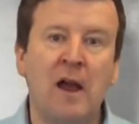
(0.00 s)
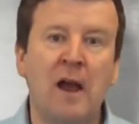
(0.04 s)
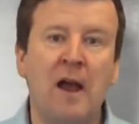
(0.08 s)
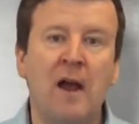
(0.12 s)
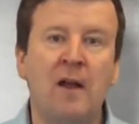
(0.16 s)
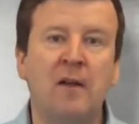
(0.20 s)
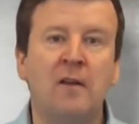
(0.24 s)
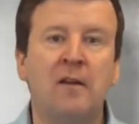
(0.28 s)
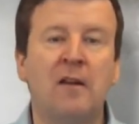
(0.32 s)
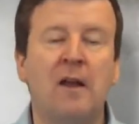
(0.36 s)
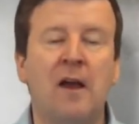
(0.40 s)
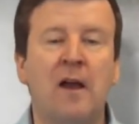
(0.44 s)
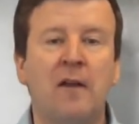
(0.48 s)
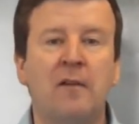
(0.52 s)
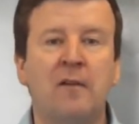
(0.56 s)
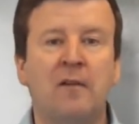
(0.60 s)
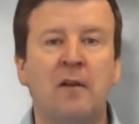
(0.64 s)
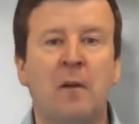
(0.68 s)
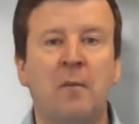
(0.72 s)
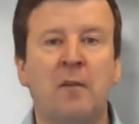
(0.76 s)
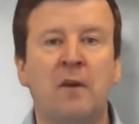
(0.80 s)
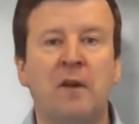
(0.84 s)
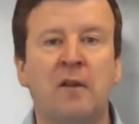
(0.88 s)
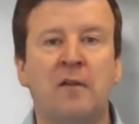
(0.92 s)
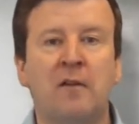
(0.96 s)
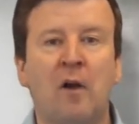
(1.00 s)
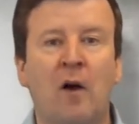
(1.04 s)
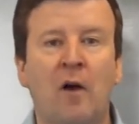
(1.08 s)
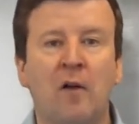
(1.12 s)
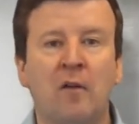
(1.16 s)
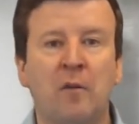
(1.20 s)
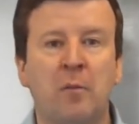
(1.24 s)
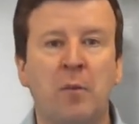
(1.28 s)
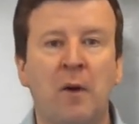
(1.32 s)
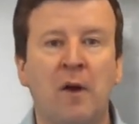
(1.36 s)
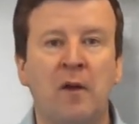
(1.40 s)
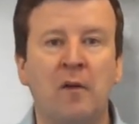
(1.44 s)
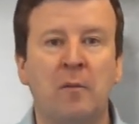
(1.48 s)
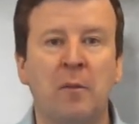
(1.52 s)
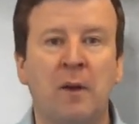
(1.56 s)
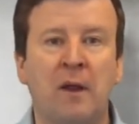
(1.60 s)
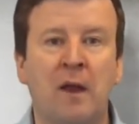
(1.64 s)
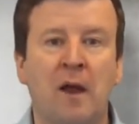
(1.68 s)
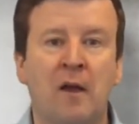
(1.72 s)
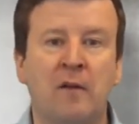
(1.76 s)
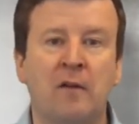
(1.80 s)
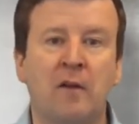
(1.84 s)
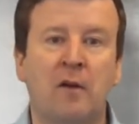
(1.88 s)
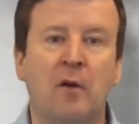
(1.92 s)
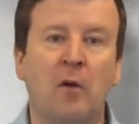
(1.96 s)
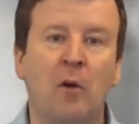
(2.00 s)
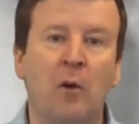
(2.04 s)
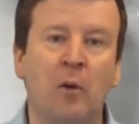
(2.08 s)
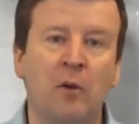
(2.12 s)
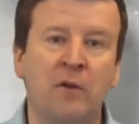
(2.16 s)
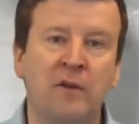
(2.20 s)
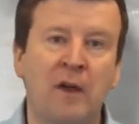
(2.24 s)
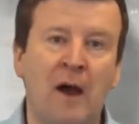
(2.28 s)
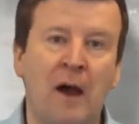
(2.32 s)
and as some of these hot springs began to cool